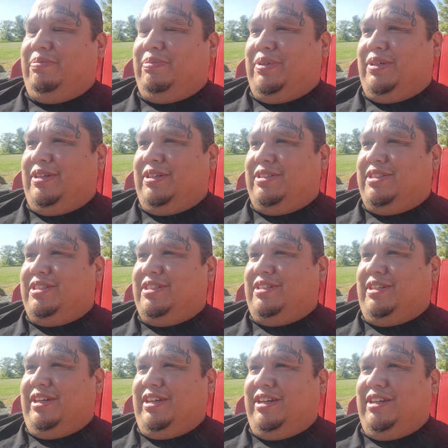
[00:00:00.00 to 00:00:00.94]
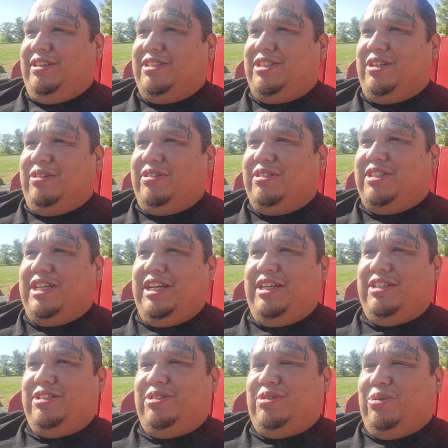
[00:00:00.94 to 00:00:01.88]
but I was like gonna start
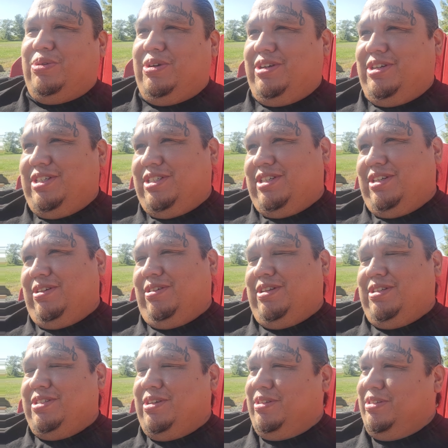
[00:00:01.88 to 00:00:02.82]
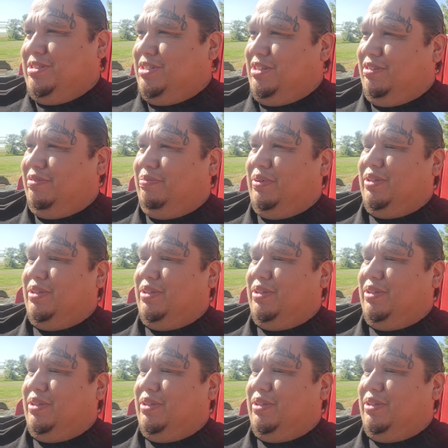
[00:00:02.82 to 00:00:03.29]
saying stories and all this other stuff.